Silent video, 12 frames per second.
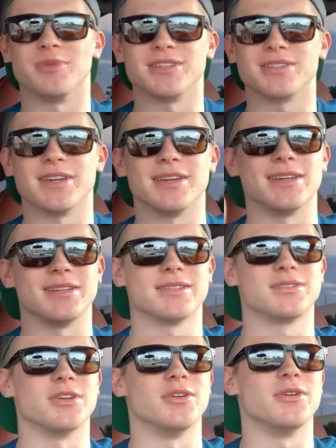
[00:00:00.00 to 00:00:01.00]

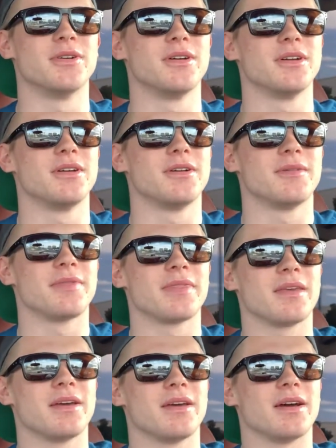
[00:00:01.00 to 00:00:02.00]
Mustangs. So
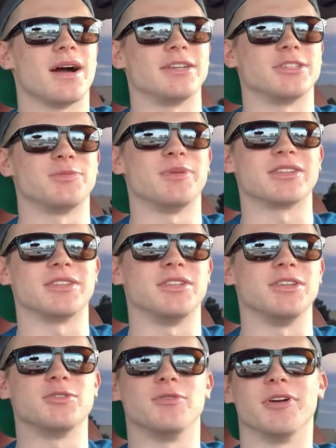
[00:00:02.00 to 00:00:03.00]
I suspect the
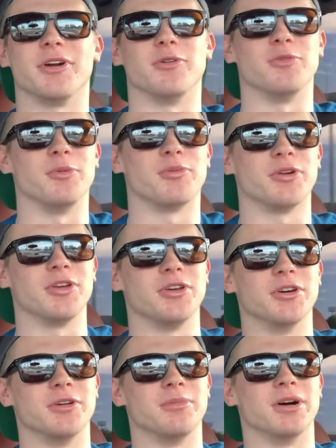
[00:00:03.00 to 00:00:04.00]
diesel variant will be pretty
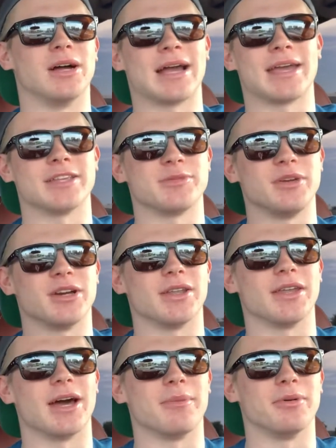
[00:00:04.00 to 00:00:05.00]
good, but I can't speak
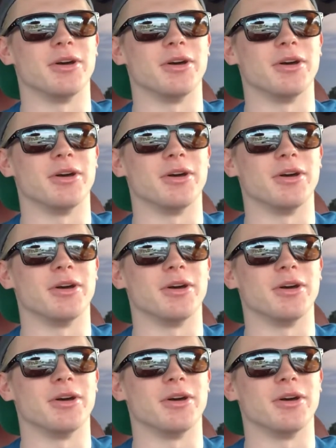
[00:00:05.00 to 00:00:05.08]
on that.